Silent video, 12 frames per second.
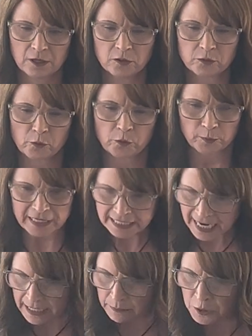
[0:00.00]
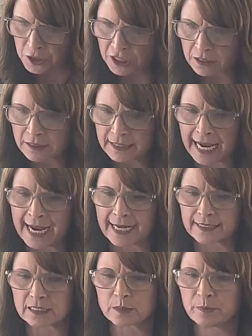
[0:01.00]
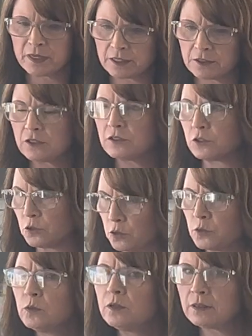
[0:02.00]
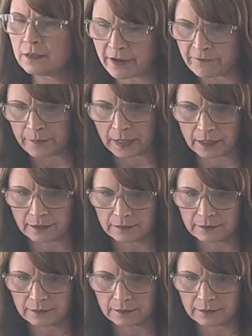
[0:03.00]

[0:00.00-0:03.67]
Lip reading: So 3 times Jesus asks Peter, do you love me?